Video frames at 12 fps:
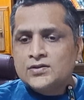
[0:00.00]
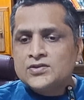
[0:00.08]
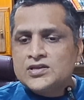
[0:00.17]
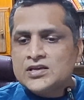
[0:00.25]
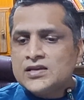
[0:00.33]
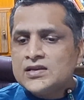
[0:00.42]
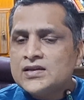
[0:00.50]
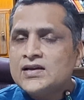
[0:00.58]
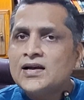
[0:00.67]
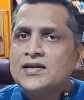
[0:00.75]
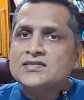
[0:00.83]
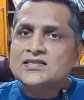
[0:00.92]
The
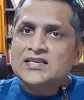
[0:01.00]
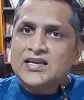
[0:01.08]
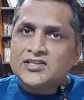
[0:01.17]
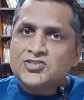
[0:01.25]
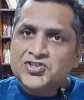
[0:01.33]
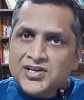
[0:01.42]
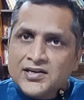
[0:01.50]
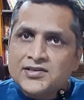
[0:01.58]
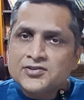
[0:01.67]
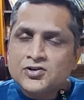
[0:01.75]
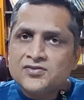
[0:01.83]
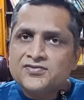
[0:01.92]

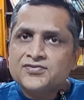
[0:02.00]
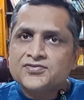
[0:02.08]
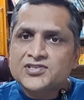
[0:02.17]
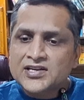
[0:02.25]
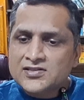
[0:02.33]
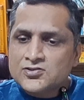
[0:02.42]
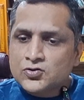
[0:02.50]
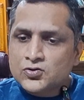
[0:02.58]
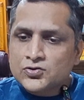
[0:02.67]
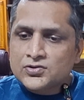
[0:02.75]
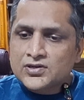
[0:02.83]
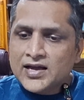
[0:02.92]
CAGR of sales
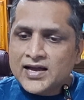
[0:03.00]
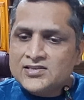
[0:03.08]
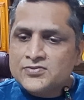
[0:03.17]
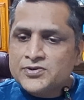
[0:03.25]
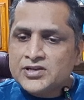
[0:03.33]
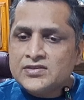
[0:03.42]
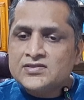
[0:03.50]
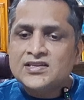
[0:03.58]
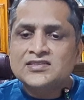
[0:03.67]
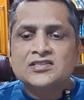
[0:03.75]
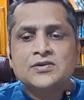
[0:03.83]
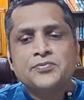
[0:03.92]
growth has been
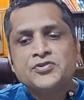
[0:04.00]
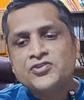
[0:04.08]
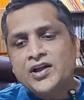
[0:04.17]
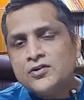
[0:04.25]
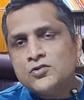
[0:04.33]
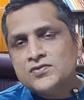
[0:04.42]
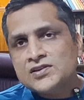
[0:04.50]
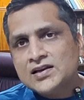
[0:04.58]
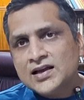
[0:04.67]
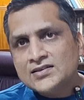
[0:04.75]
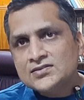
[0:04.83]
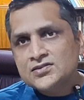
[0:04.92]
60% over the
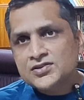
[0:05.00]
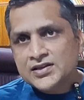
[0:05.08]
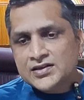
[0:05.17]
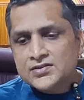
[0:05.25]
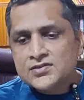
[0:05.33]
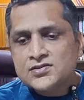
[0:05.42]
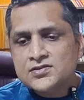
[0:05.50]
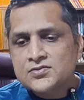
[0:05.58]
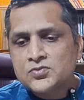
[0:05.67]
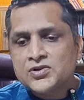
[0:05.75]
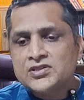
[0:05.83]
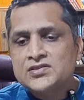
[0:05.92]
last 3 years,
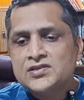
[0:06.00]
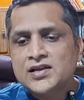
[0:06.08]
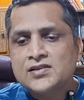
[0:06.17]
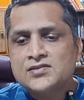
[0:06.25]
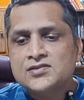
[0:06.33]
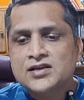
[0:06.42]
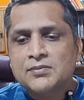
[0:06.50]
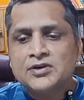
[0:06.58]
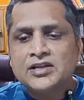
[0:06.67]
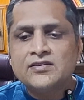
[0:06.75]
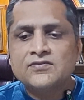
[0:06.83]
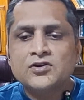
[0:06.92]
with sales
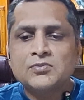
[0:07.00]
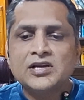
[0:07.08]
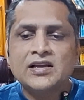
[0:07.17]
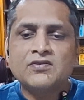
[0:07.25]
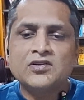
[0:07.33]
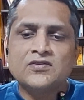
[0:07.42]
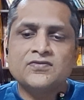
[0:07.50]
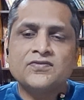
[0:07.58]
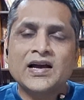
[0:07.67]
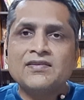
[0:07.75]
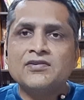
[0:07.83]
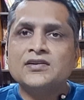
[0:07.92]
doubling from a level of
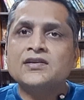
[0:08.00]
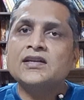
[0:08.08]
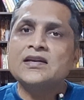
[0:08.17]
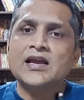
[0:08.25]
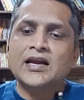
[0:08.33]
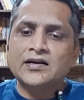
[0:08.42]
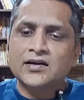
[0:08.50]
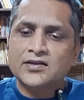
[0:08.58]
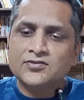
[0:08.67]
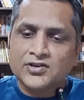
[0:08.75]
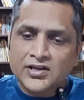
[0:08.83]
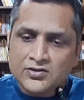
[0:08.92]

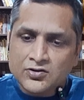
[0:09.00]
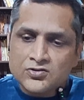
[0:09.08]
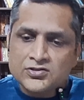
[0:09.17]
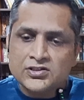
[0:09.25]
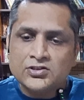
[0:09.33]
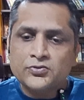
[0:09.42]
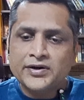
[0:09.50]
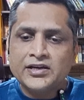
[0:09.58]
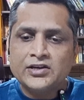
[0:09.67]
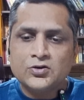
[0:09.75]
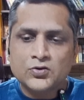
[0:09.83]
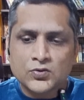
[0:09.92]
593 crores in
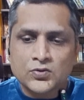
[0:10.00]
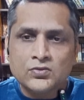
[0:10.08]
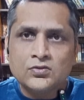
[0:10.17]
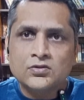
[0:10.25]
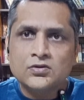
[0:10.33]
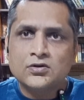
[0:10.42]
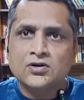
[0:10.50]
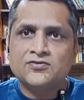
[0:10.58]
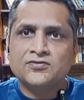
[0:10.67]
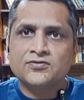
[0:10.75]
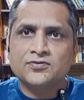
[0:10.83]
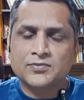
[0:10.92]
22 of
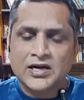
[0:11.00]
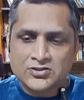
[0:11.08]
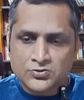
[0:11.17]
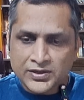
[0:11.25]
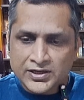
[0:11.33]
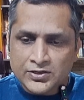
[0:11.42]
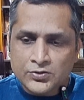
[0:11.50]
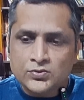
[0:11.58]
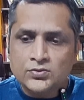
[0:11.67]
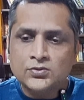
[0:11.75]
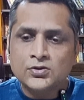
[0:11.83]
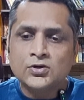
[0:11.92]
March
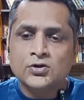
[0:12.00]
22